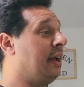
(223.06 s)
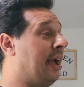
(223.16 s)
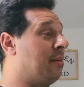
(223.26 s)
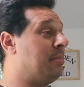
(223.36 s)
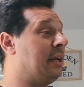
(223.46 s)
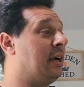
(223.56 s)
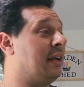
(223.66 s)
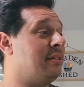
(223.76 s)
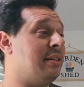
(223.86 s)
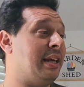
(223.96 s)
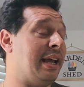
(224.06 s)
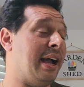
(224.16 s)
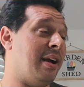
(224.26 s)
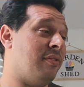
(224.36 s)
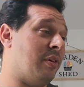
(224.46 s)
And because they
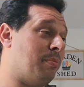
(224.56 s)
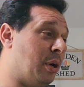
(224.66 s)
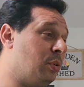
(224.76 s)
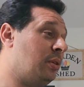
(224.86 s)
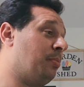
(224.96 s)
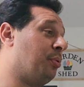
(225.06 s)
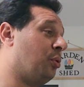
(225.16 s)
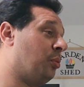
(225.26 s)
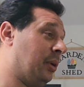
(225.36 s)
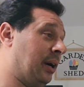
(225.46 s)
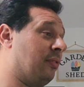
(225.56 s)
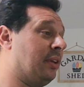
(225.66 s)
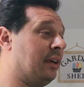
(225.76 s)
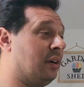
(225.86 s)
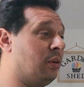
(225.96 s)
have a boat to pull wherever
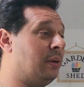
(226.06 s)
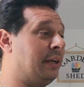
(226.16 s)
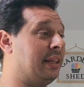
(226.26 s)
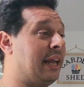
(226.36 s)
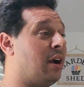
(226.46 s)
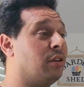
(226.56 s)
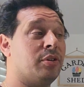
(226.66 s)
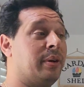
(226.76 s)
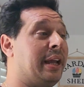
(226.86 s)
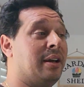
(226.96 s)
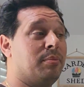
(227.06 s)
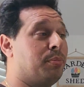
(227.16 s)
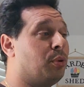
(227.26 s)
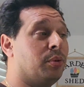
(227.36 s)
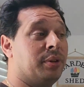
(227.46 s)
they're going, they also can't
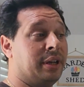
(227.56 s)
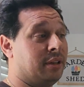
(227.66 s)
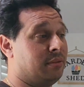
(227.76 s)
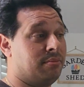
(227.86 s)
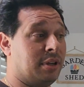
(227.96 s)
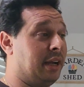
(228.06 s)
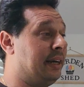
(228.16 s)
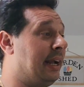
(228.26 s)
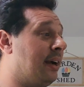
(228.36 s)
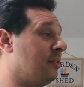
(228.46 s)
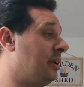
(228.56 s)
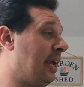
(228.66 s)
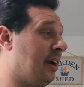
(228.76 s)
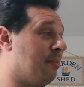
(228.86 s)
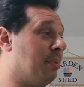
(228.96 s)
pull their tiny house
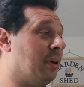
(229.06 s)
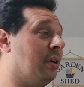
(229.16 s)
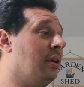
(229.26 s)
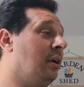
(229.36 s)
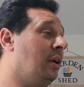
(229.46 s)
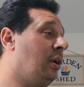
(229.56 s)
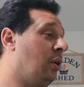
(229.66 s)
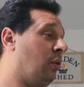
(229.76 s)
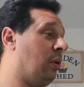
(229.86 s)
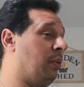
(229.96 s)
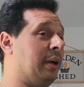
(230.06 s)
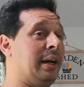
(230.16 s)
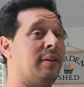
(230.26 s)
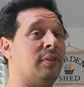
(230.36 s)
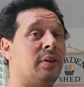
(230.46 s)
camper or
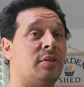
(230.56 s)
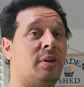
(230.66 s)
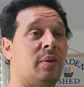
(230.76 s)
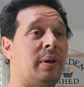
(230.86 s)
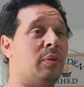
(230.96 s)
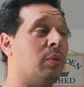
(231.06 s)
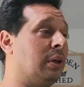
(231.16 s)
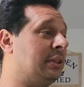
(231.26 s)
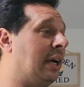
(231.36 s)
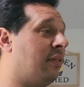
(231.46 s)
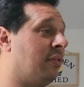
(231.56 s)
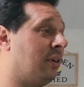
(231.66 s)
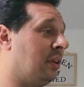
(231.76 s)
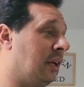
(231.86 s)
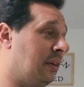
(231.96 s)
whatever. So it works out for
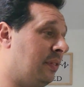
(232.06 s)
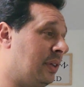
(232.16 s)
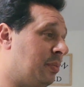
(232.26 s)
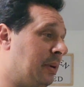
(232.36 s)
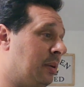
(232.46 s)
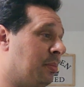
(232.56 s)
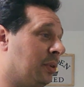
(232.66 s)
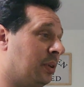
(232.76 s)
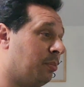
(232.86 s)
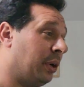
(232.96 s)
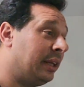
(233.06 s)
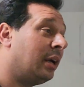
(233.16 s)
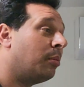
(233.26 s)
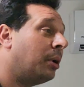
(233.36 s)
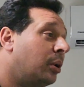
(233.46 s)
a lot of these people to bring
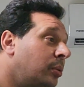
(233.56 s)
their boat.